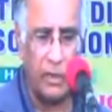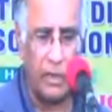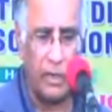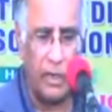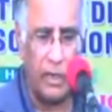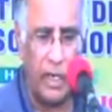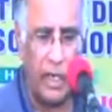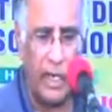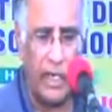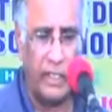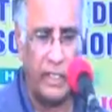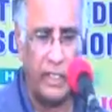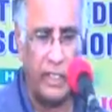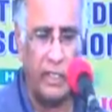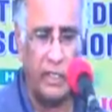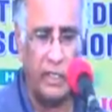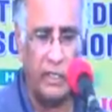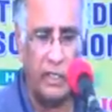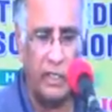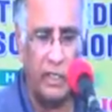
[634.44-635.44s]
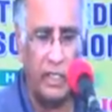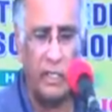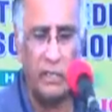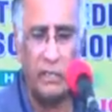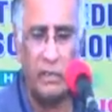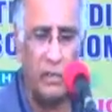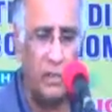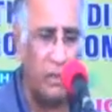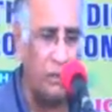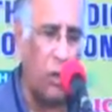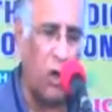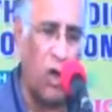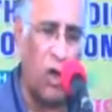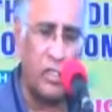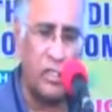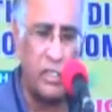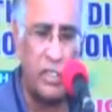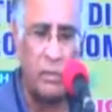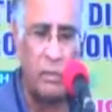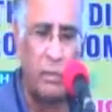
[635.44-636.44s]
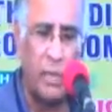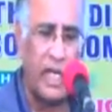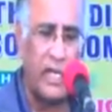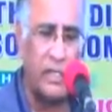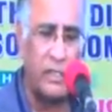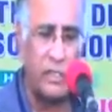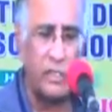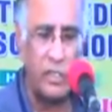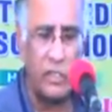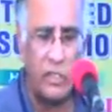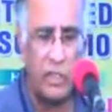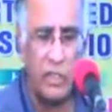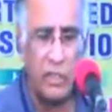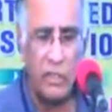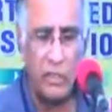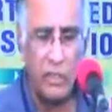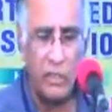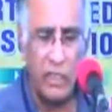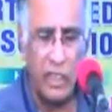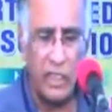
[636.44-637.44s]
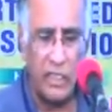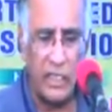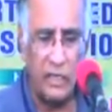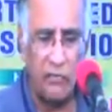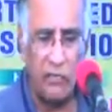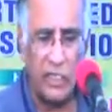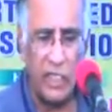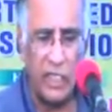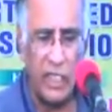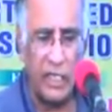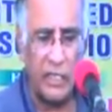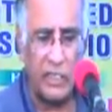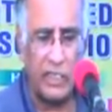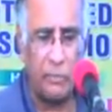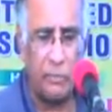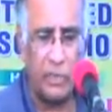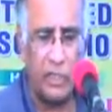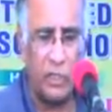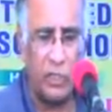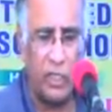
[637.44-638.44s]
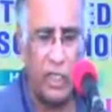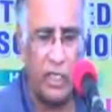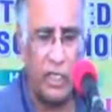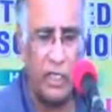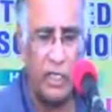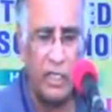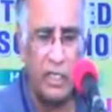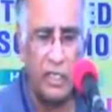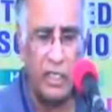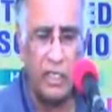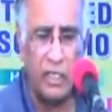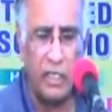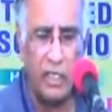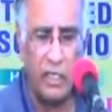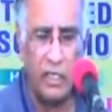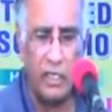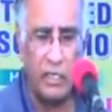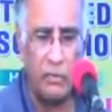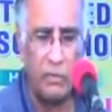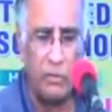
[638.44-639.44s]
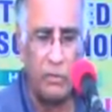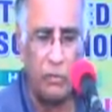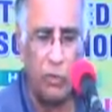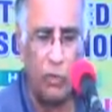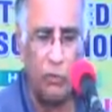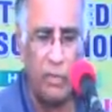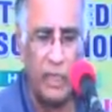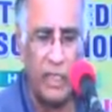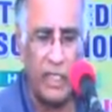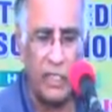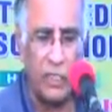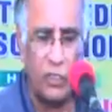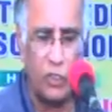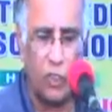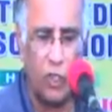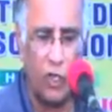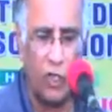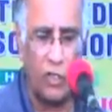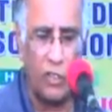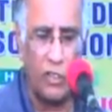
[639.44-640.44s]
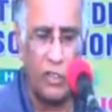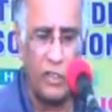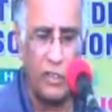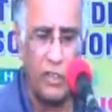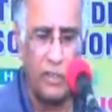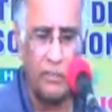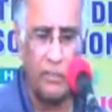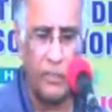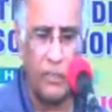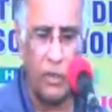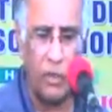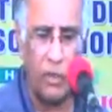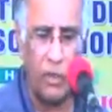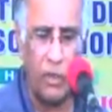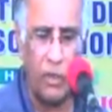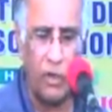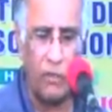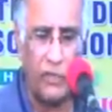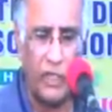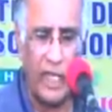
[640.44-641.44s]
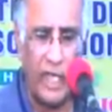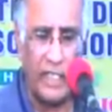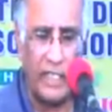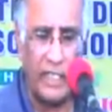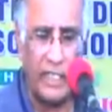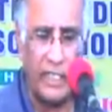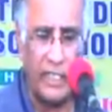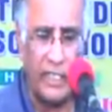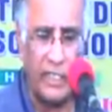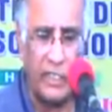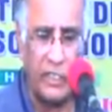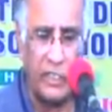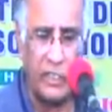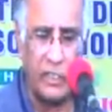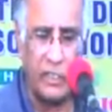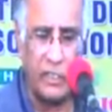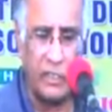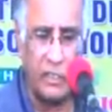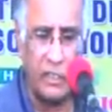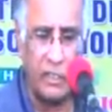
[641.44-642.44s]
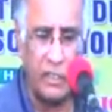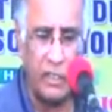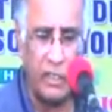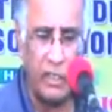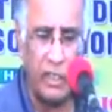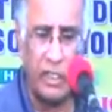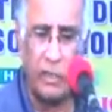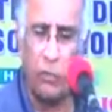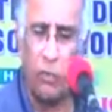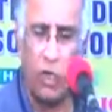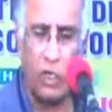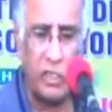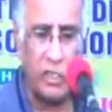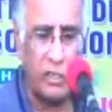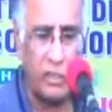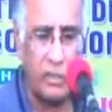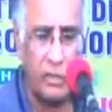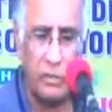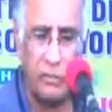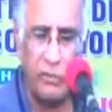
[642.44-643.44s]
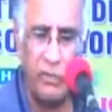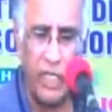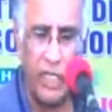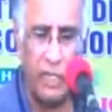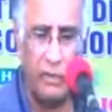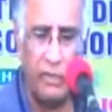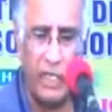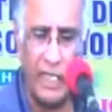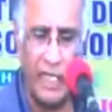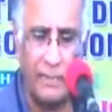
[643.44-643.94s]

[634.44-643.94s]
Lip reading: and he walks, he bends, does everything, except he's got a little movement is short of 90 degrees, and he walks fairly well.